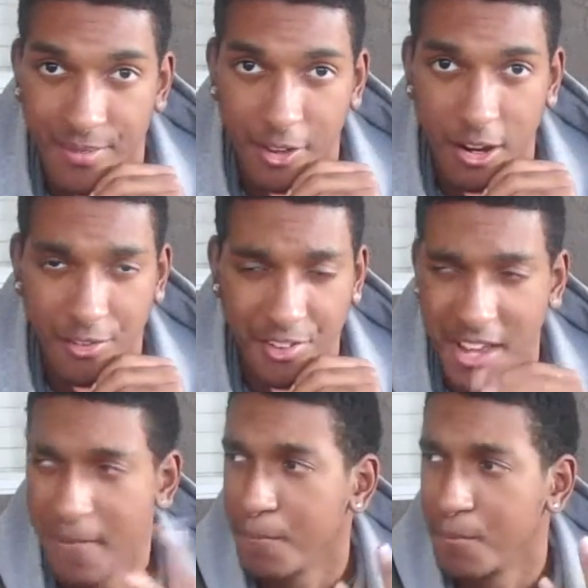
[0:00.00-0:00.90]
You know what I'm
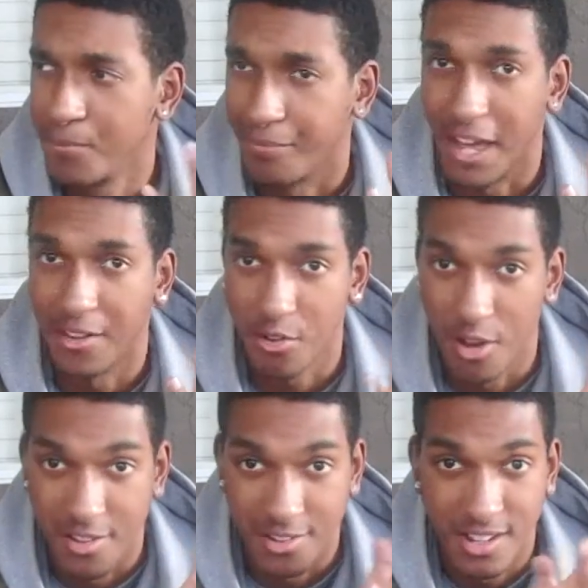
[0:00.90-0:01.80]
saying? That's
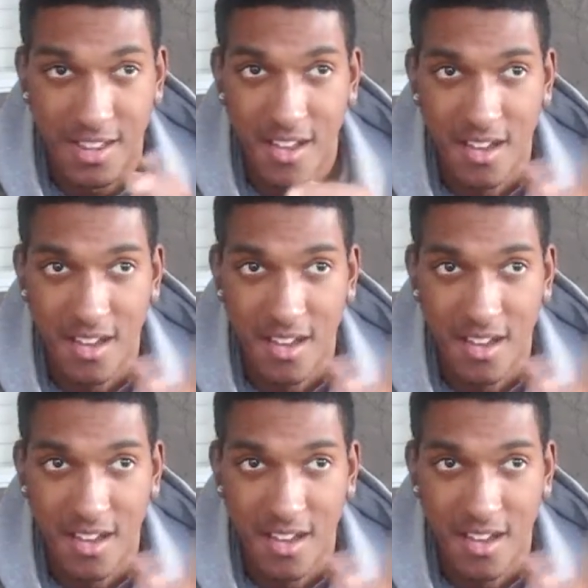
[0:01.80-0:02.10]
crazy.